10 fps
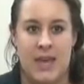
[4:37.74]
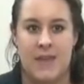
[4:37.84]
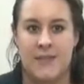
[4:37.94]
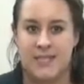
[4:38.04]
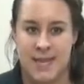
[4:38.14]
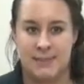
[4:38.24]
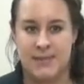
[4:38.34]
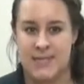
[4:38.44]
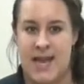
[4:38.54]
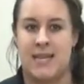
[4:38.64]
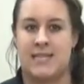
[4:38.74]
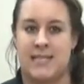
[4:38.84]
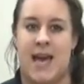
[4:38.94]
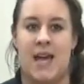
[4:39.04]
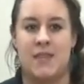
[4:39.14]
In the sample data
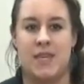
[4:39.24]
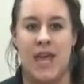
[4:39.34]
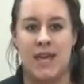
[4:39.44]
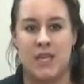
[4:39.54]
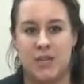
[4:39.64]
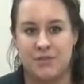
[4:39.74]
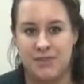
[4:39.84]
set, the angular